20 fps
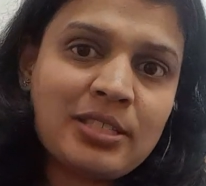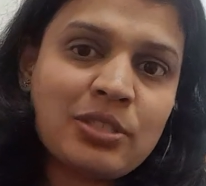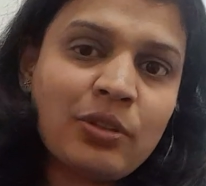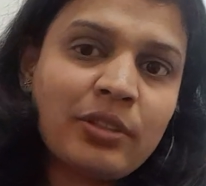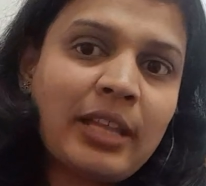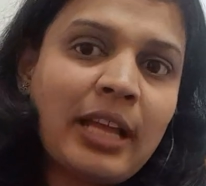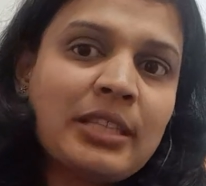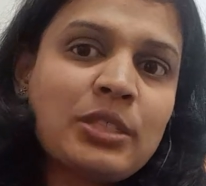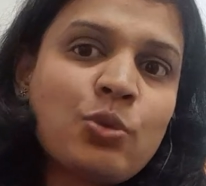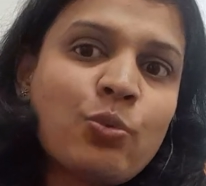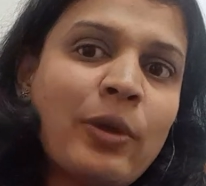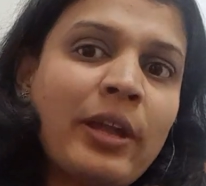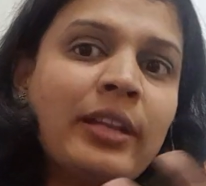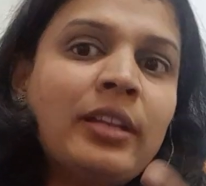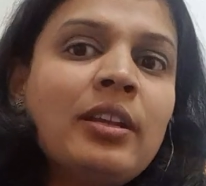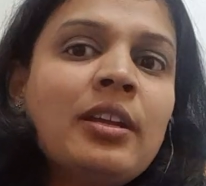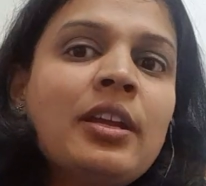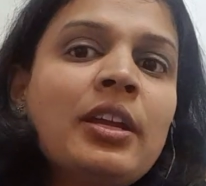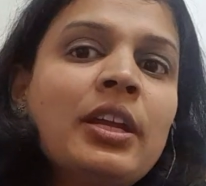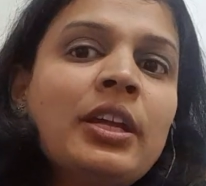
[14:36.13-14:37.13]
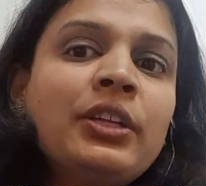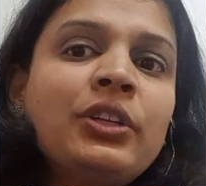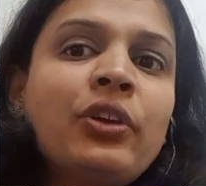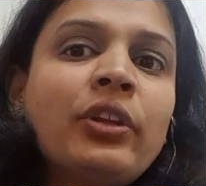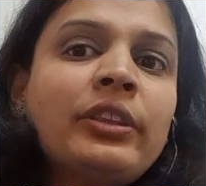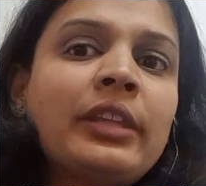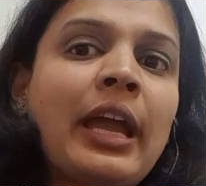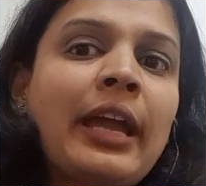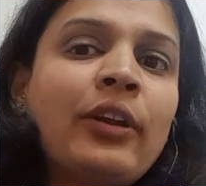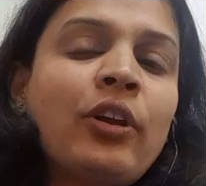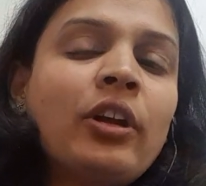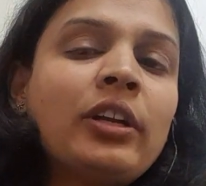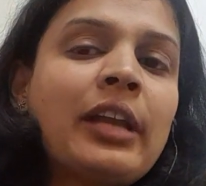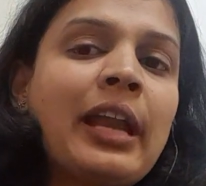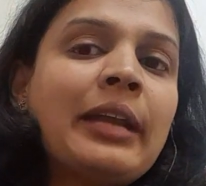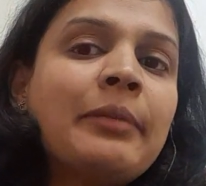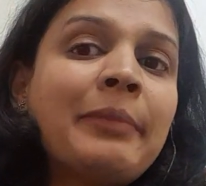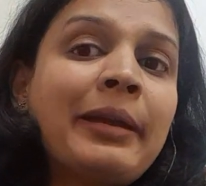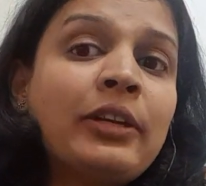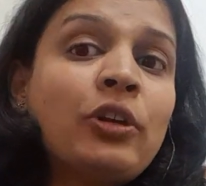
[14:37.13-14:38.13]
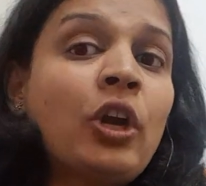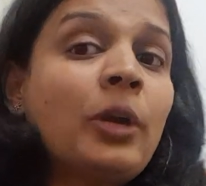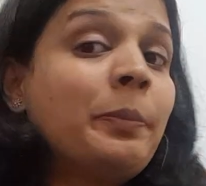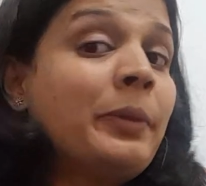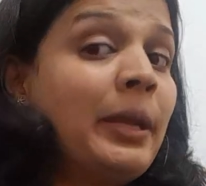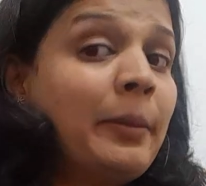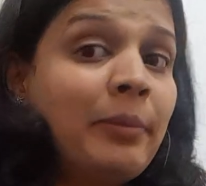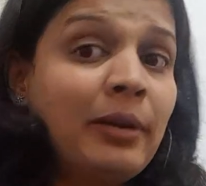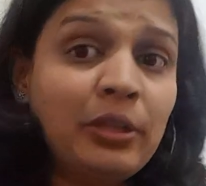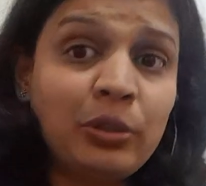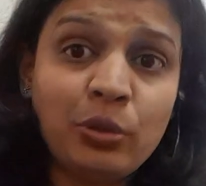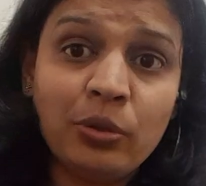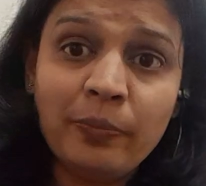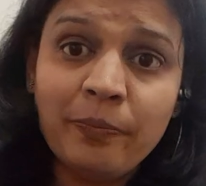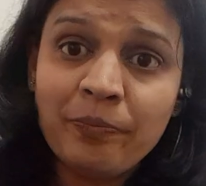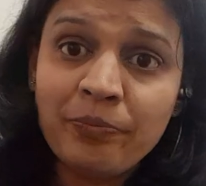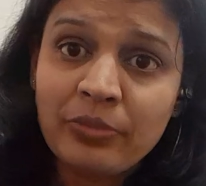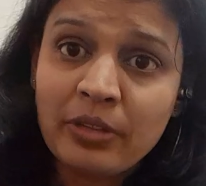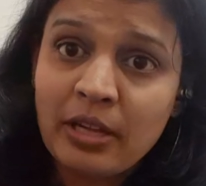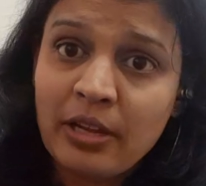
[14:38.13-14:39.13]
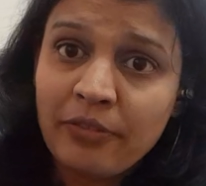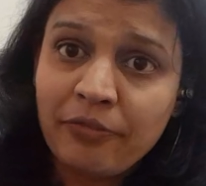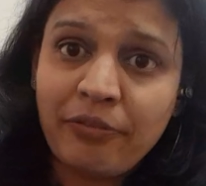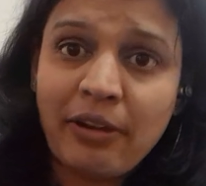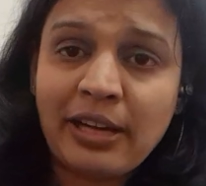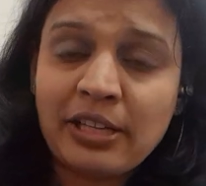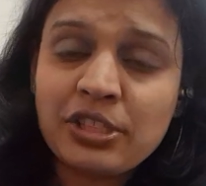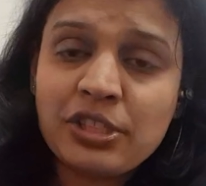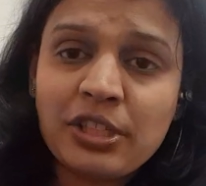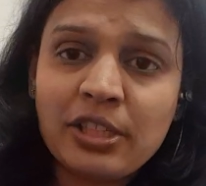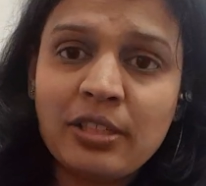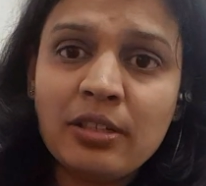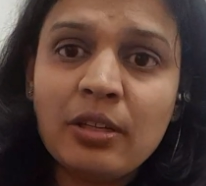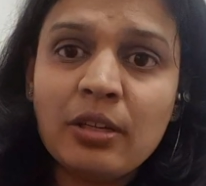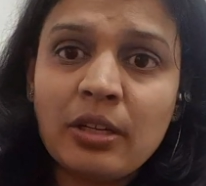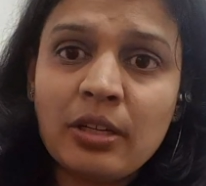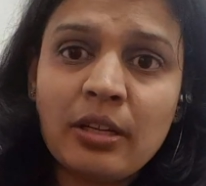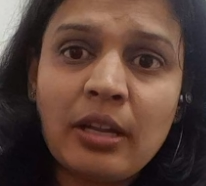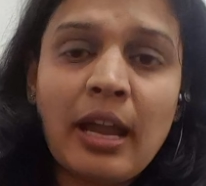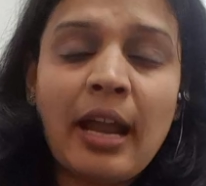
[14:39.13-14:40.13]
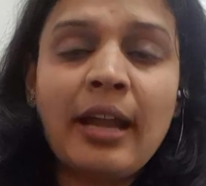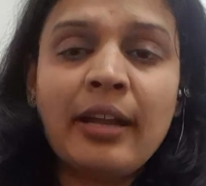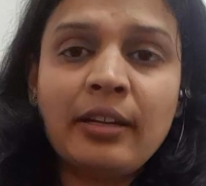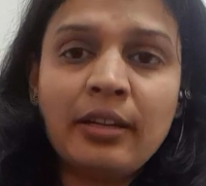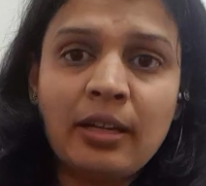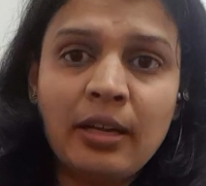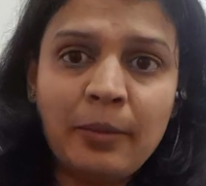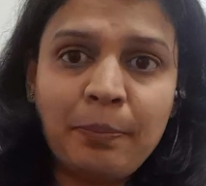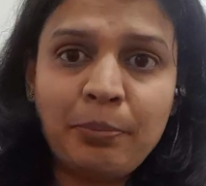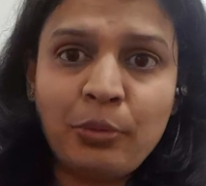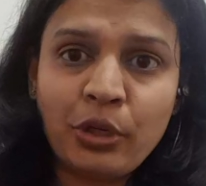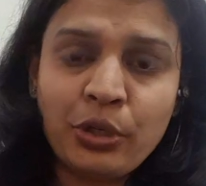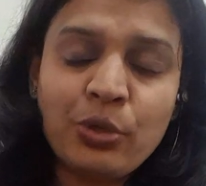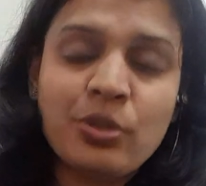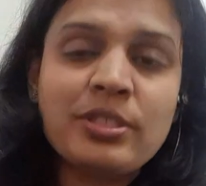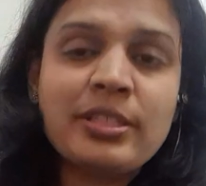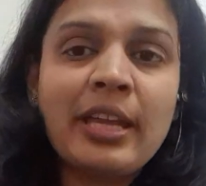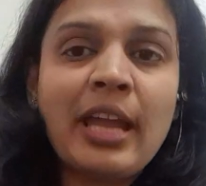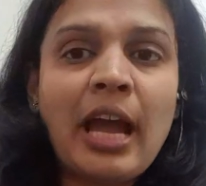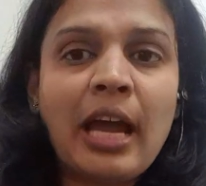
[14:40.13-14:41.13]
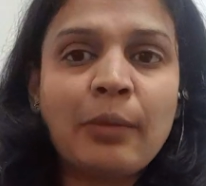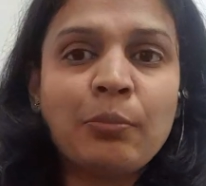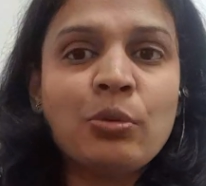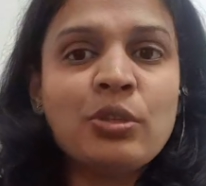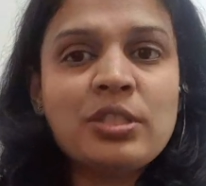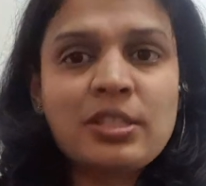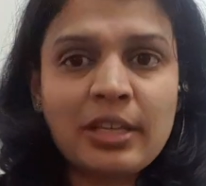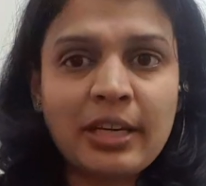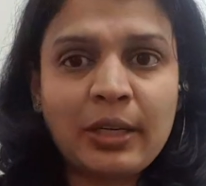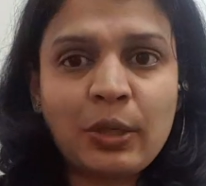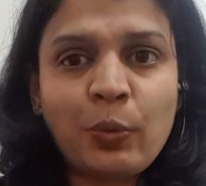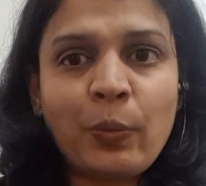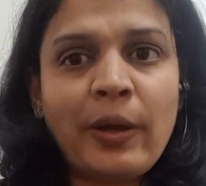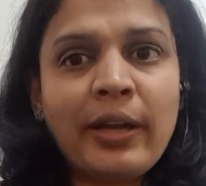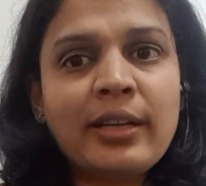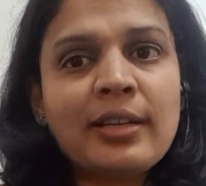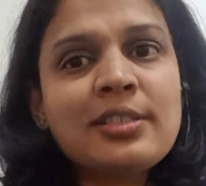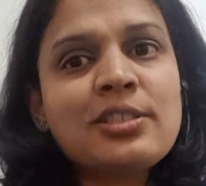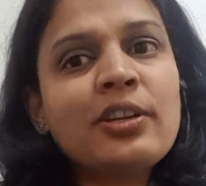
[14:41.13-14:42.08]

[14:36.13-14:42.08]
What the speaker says: So that's when your thyroid gland might not be able to function and produce the hormones required.